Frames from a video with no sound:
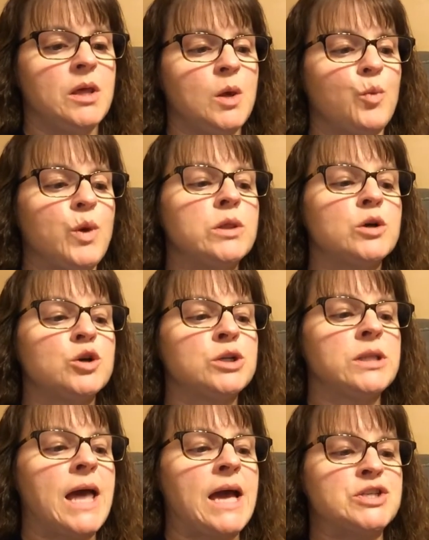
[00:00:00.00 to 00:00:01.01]
We learned
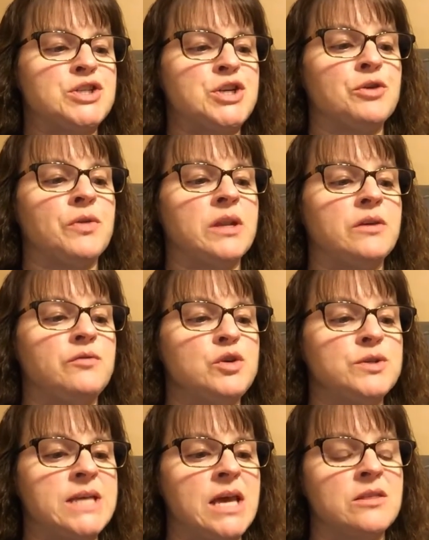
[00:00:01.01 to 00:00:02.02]
last year that if you
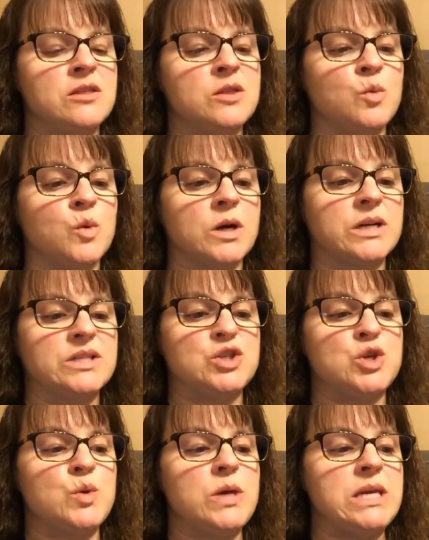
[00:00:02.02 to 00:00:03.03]
say that the work is
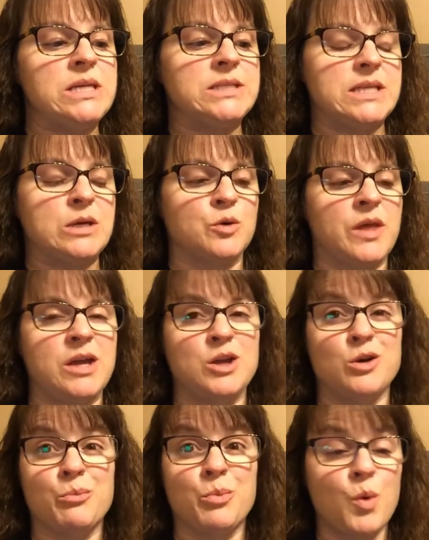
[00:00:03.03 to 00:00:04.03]
too easy or that
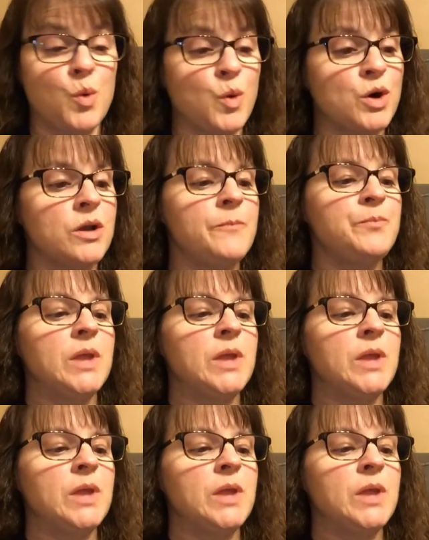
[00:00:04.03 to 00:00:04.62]
you're bored,